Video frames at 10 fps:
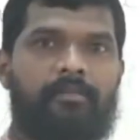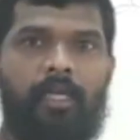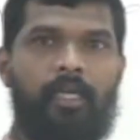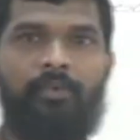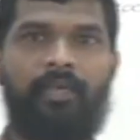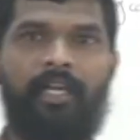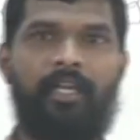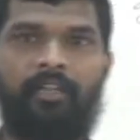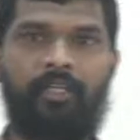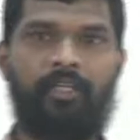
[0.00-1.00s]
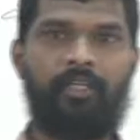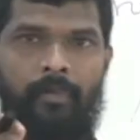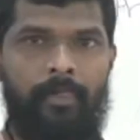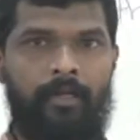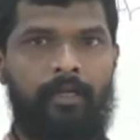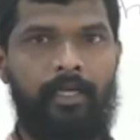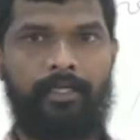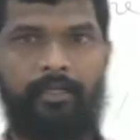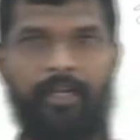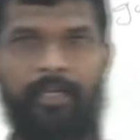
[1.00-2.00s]
How can we
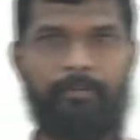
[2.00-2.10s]
cultivate